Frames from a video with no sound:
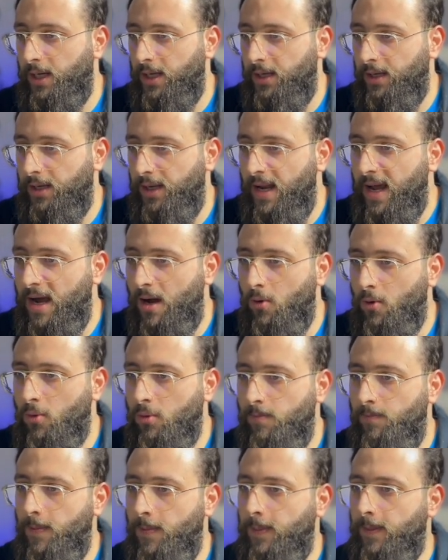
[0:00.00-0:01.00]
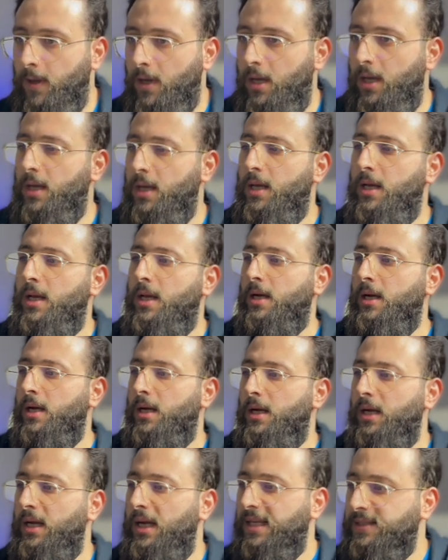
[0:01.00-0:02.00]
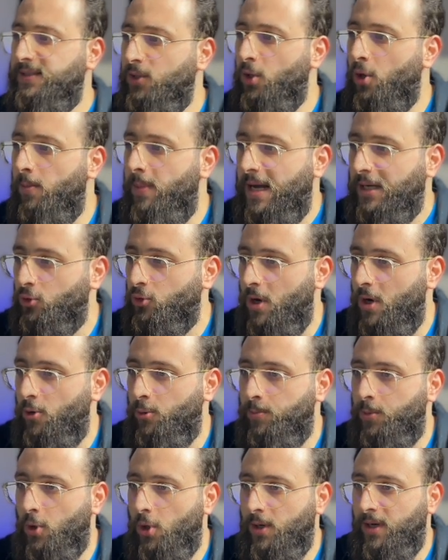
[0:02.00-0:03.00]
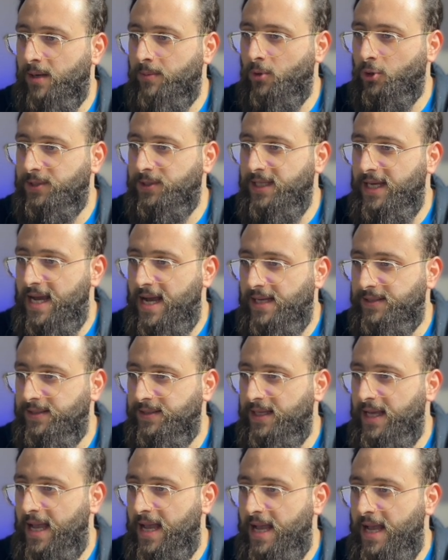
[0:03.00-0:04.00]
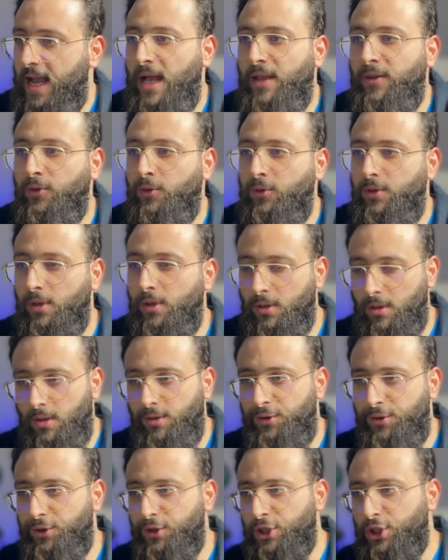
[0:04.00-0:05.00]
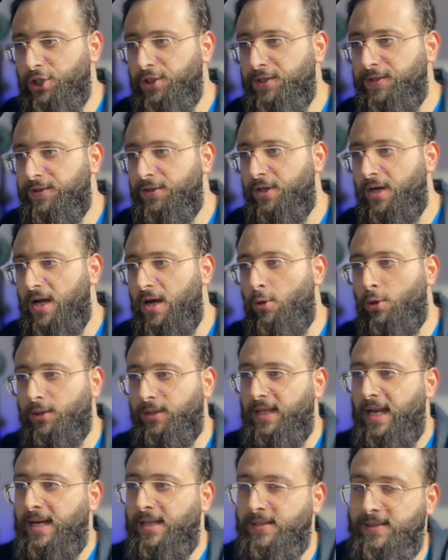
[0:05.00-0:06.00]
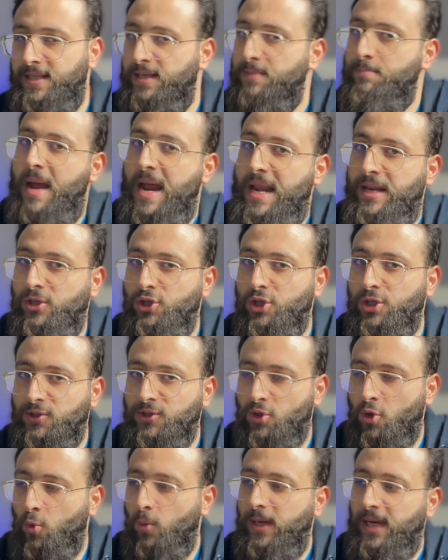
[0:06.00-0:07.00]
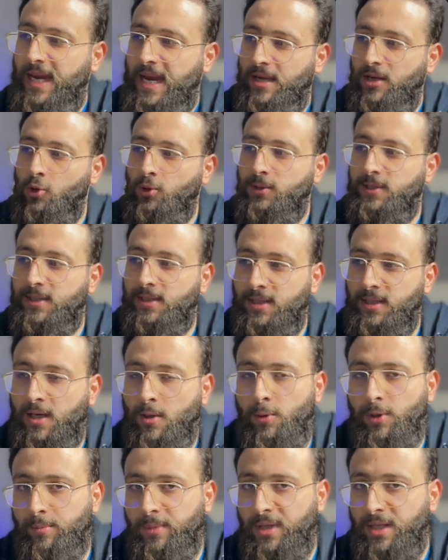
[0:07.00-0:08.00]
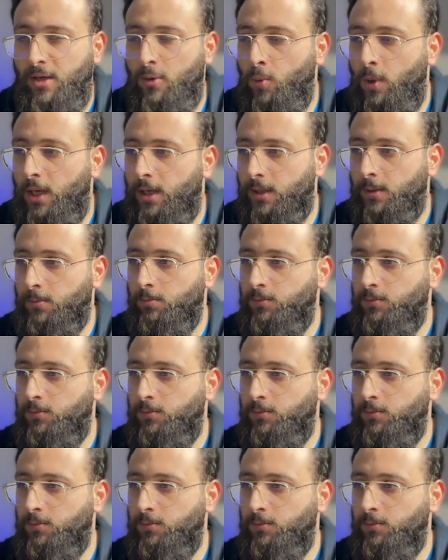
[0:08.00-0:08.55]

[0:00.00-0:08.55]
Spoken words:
Now, let's go back to our program.cs and register our tenancy manager so we can use it in our middleware.